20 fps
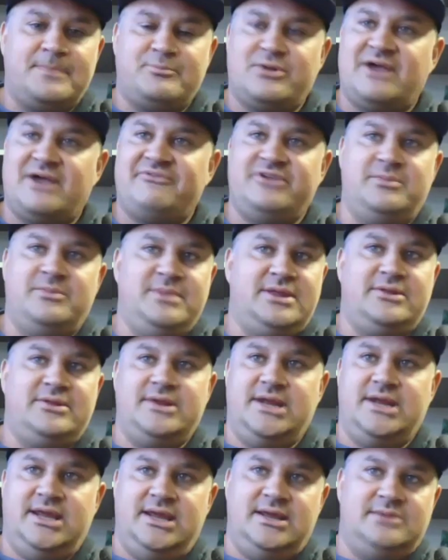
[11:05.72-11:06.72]

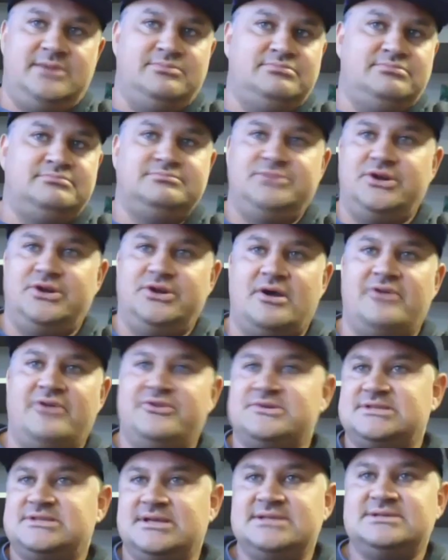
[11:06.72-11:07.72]
profitability and, all
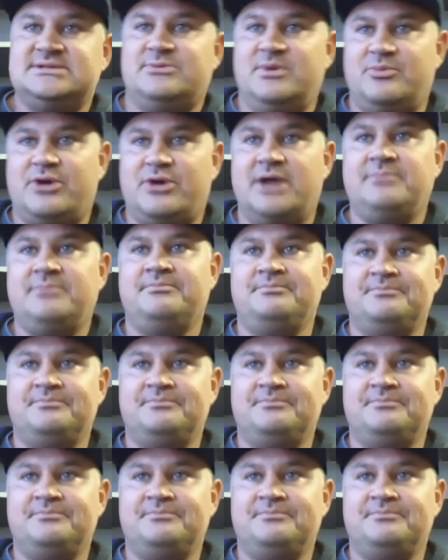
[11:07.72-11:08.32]
those things that we bring.